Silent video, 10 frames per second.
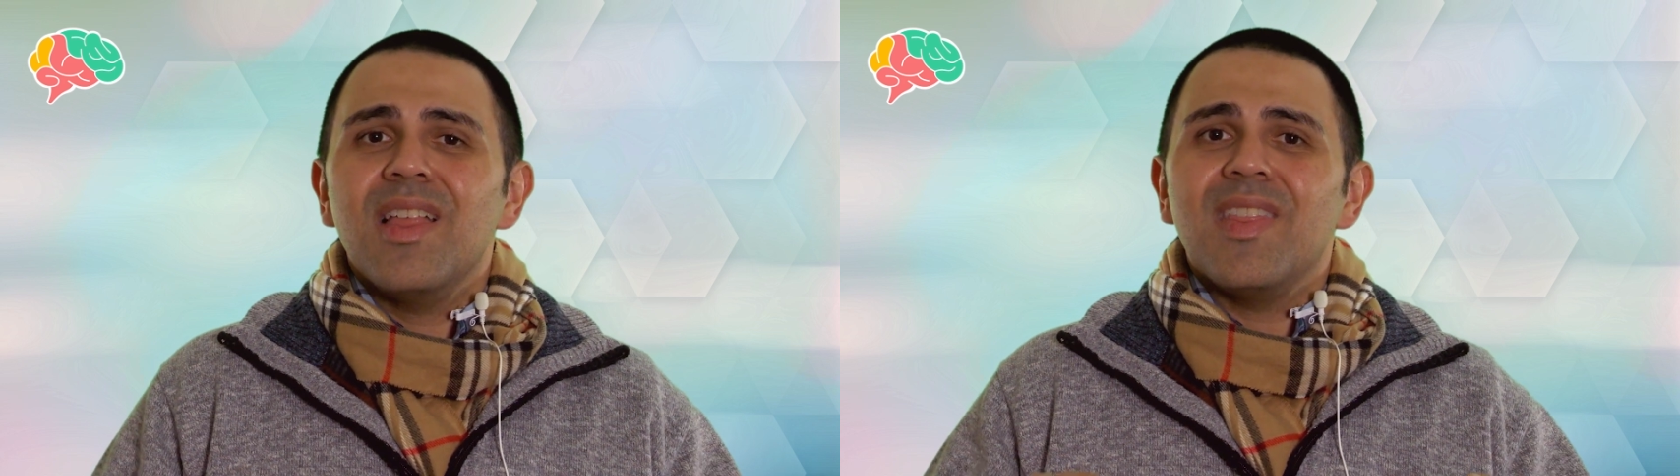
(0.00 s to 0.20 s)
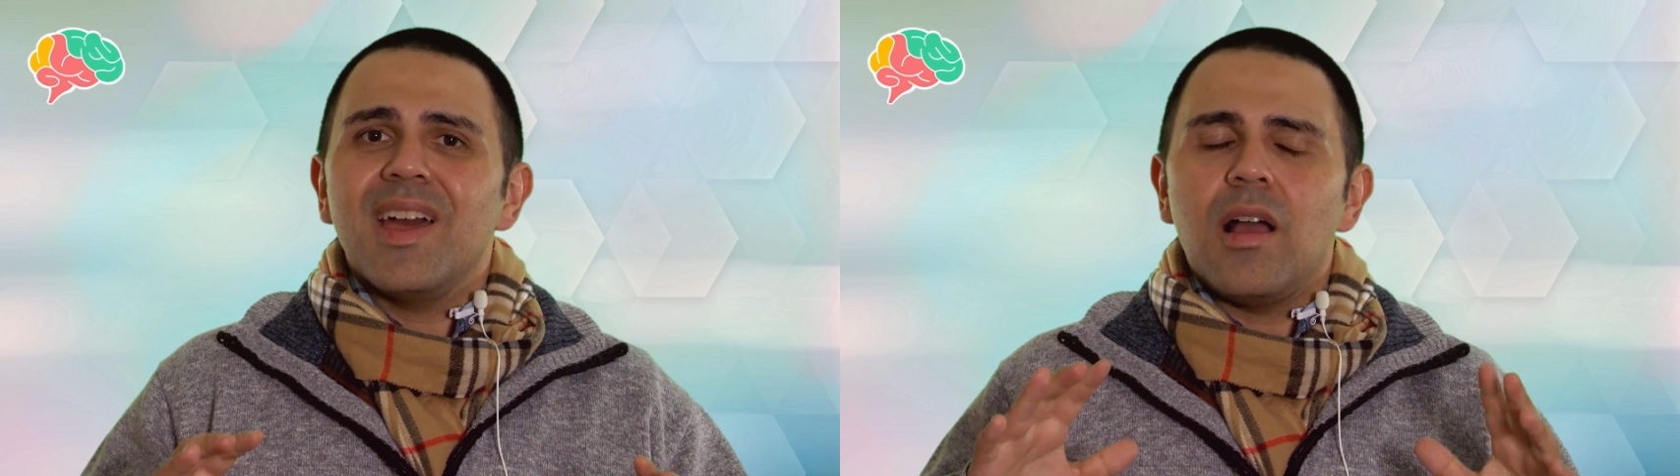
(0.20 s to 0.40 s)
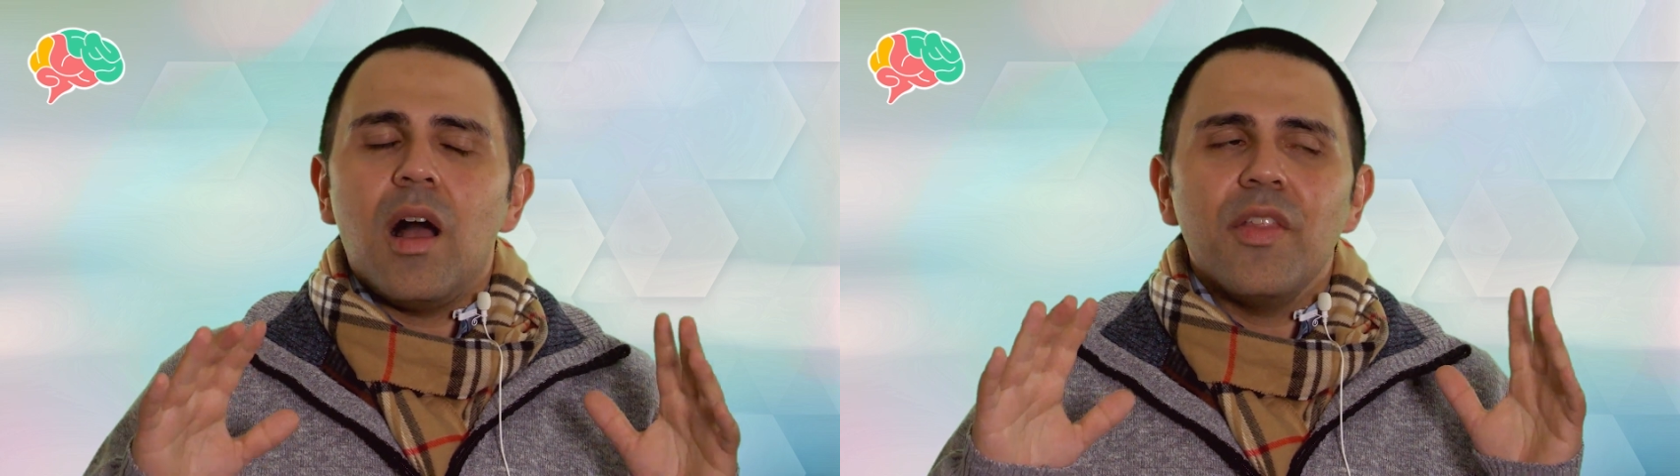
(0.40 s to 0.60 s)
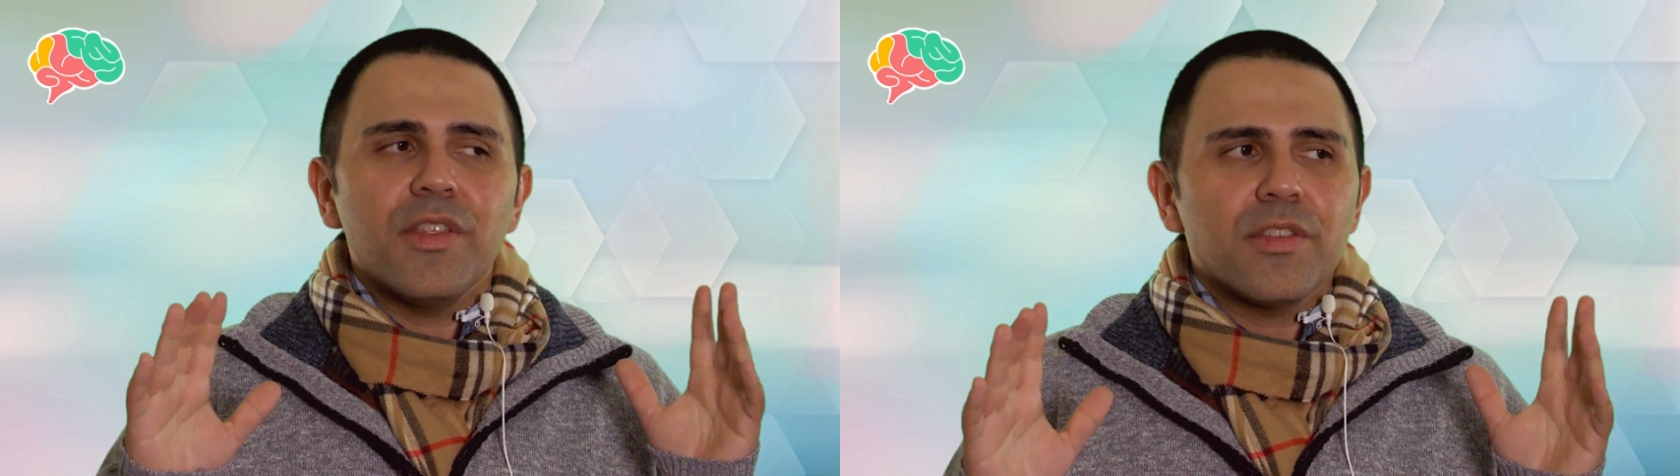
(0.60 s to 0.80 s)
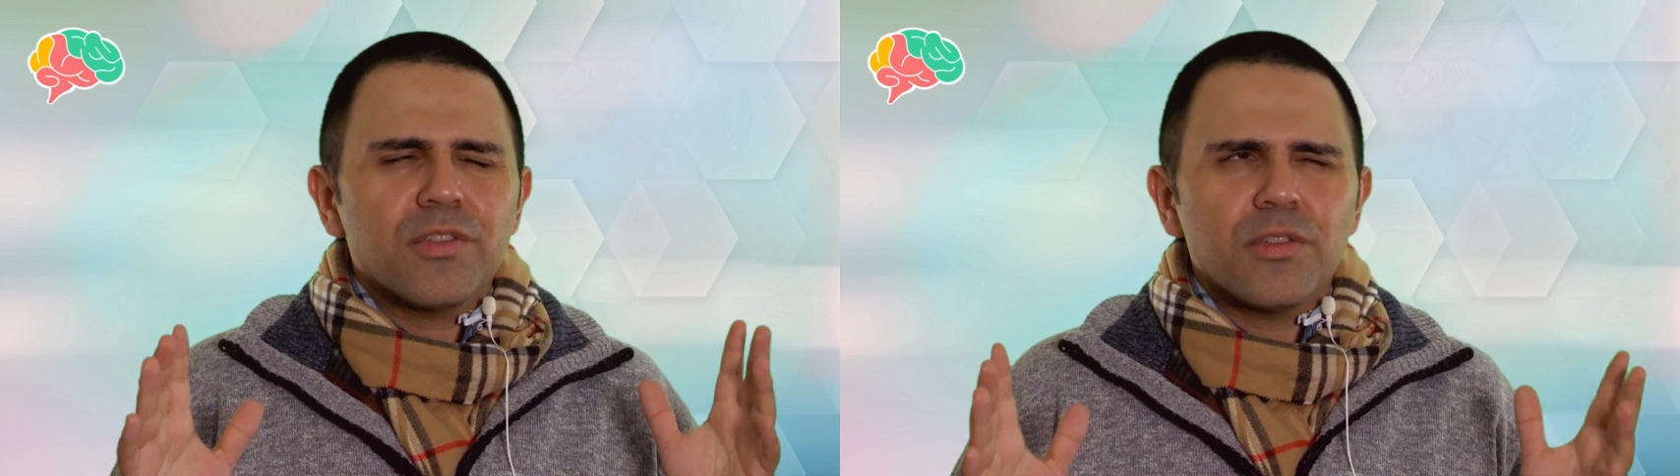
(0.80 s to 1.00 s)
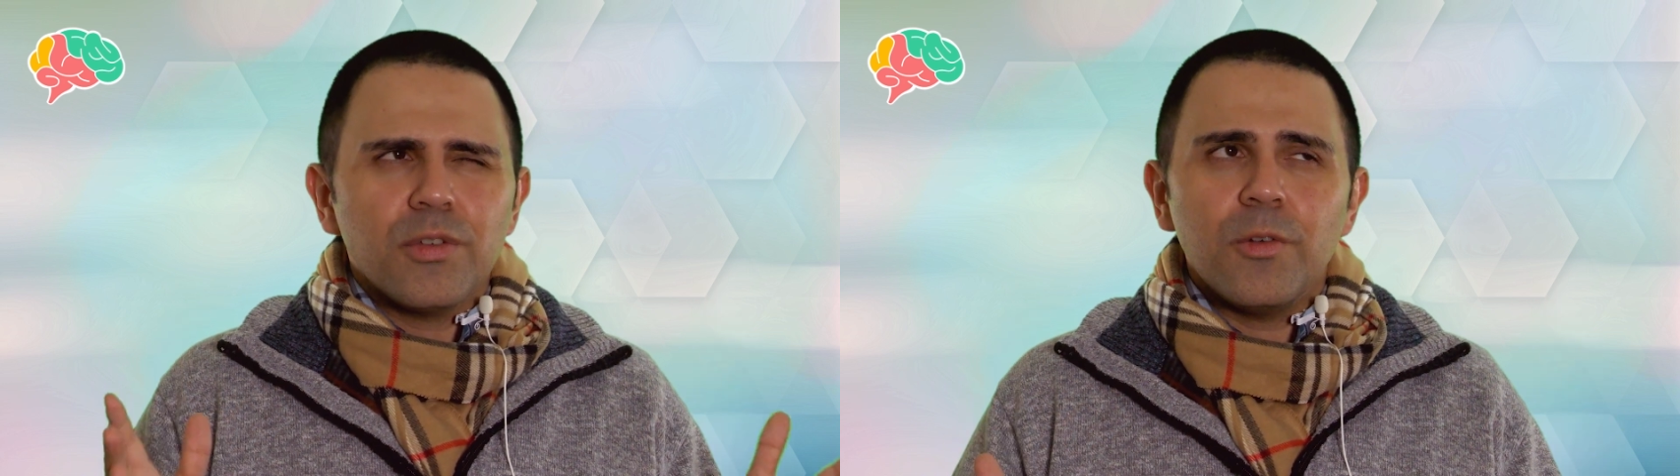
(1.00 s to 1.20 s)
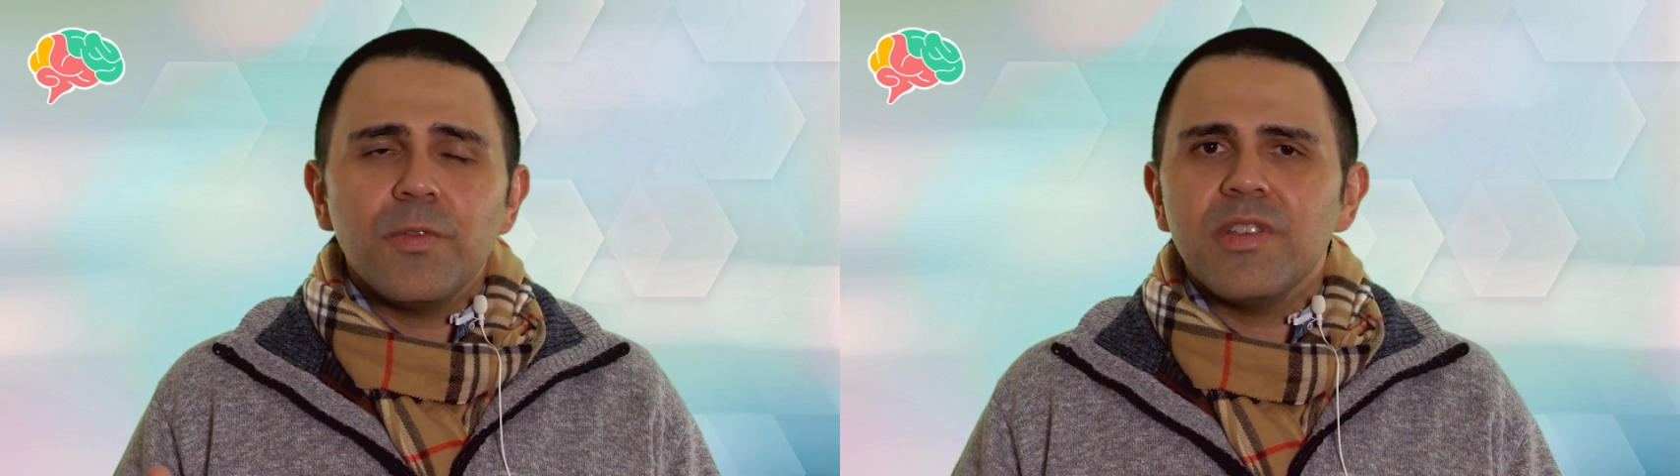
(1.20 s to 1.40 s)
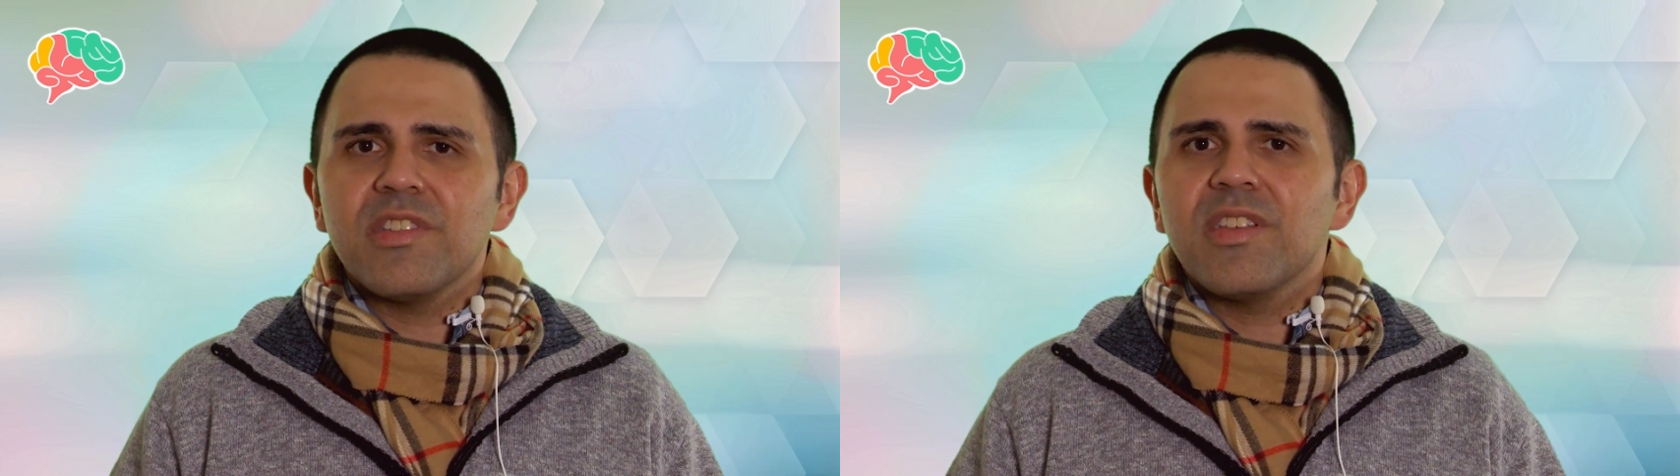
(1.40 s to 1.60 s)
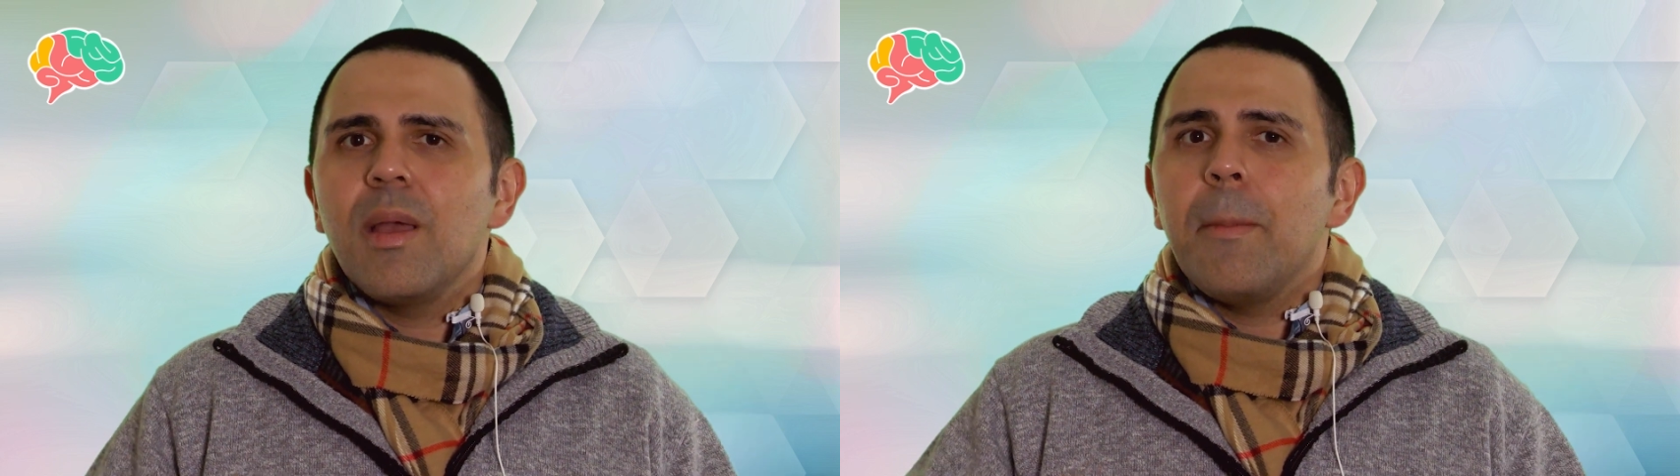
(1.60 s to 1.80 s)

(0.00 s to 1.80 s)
that on the surface